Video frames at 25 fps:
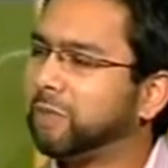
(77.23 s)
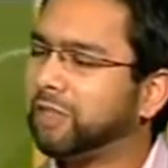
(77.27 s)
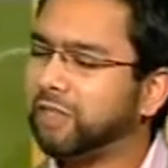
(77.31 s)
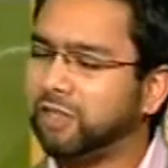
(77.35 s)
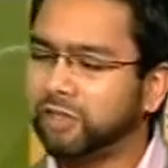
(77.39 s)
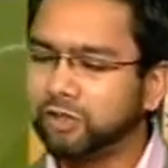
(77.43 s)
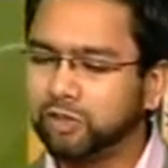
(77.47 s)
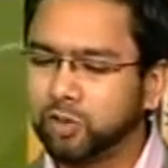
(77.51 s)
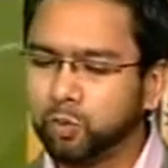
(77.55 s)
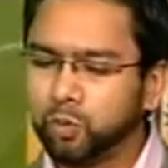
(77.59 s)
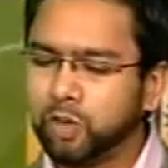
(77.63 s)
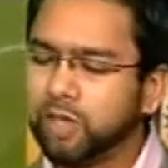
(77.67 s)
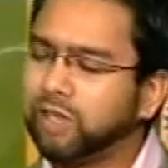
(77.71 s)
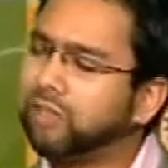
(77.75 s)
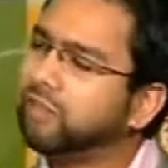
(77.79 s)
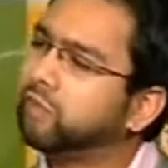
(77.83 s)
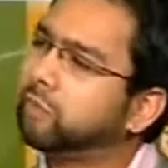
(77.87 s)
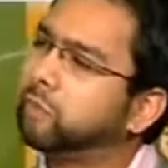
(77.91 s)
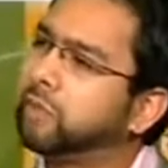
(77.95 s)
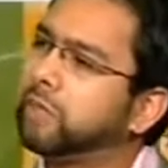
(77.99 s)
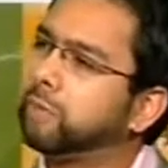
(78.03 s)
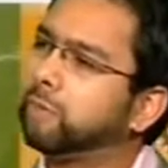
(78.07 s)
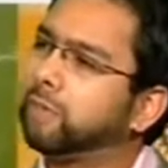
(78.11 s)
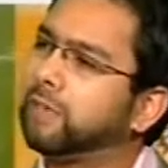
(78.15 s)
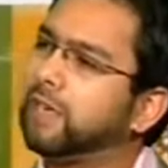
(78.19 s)
Because the work
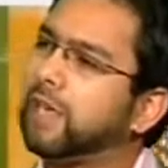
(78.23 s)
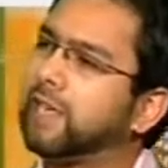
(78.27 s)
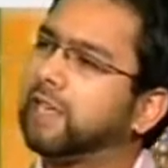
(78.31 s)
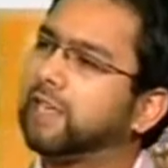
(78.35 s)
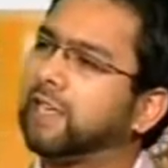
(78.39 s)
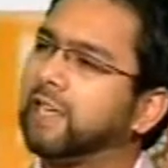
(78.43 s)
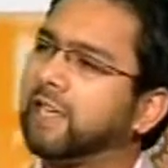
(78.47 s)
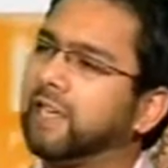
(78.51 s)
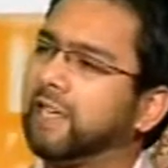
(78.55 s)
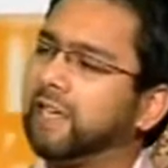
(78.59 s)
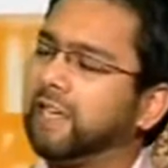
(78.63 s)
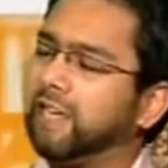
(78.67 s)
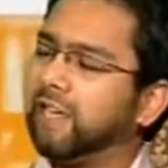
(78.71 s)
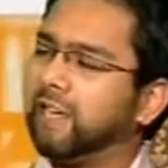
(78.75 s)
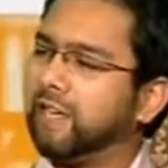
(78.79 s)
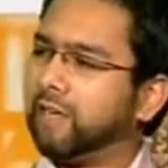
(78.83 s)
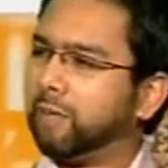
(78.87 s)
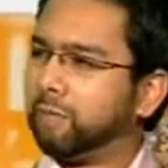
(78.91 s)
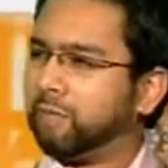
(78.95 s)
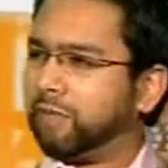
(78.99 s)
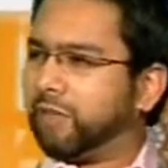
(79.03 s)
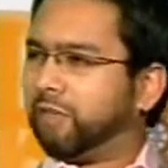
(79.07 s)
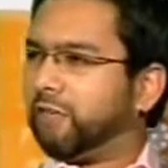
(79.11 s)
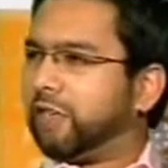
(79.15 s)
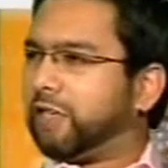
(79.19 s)
of people like
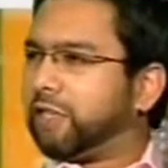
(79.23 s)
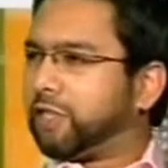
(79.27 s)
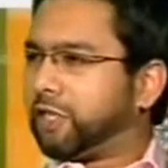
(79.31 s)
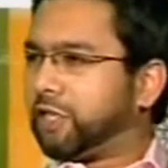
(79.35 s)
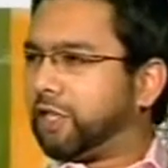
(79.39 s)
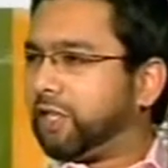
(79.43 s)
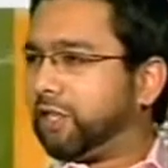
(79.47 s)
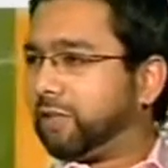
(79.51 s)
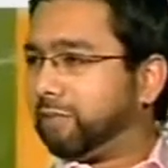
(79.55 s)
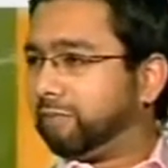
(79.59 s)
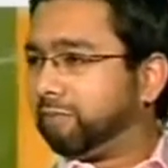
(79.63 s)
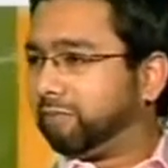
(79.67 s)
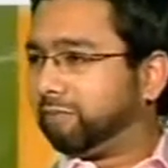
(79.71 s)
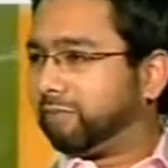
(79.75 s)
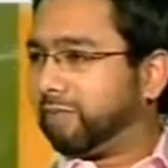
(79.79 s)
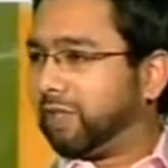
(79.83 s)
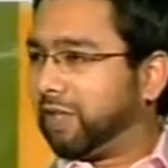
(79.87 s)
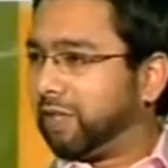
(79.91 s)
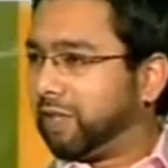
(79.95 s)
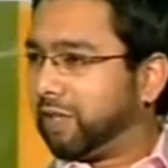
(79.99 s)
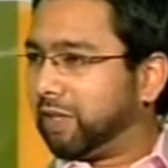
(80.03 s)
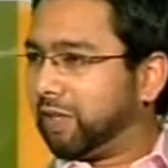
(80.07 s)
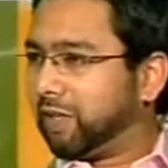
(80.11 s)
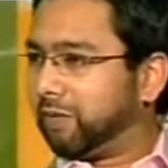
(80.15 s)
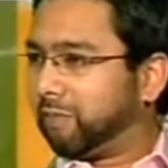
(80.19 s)
um, Da Vinci,
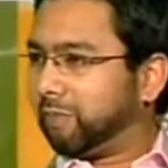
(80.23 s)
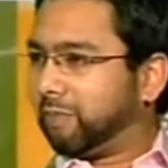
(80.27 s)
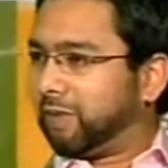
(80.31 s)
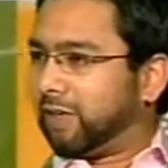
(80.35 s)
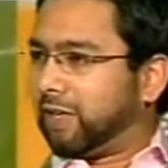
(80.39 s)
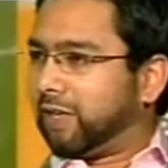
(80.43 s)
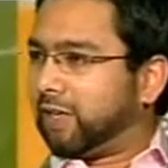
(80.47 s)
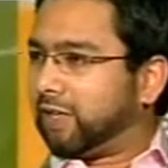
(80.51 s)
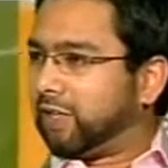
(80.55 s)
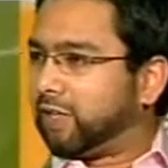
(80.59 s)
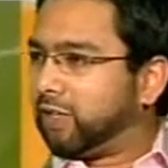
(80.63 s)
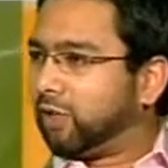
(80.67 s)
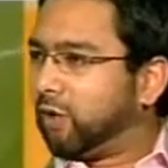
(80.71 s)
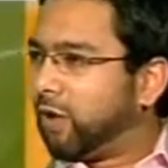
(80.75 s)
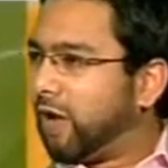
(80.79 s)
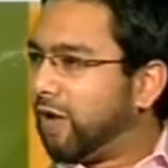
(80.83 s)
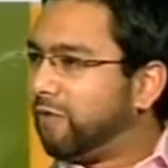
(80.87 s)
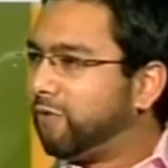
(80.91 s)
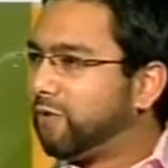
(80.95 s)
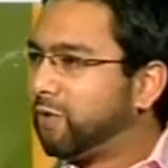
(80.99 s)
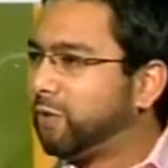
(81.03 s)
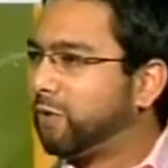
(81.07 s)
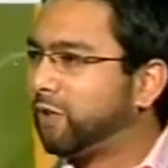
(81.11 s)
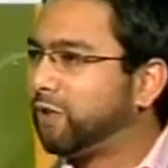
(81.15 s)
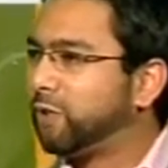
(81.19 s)
um, you know,
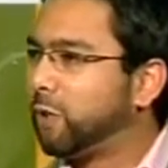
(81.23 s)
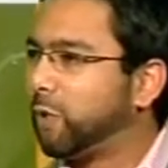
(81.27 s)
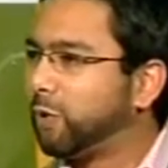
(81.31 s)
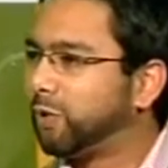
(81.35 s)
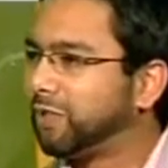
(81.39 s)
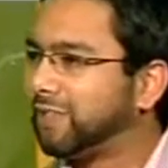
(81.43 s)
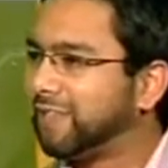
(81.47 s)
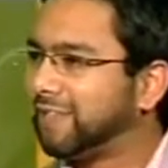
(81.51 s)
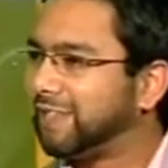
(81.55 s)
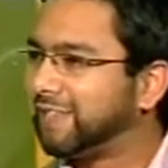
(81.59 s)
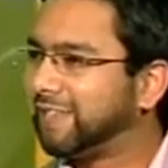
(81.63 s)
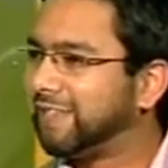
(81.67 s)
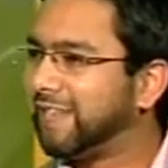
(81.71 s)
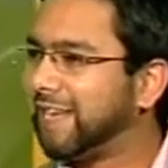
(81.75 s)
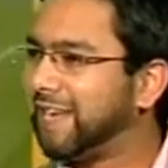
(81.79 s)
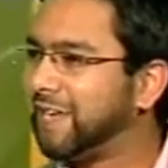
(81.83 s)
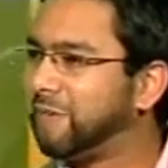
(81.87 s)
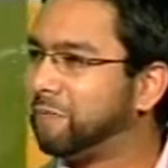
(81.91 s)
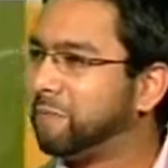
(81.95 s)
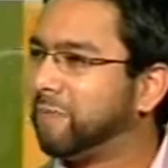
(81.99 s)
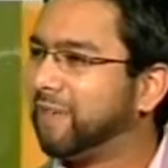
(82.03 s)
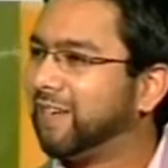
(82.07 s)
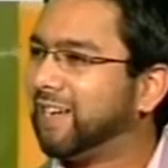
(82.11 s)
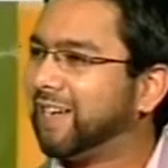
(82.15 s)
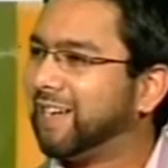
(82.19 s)
everyone knows this
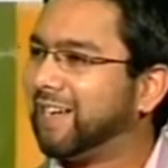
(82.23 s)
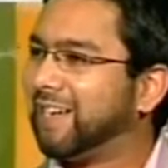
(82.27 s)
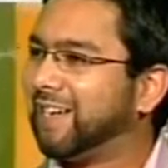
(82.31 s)
name,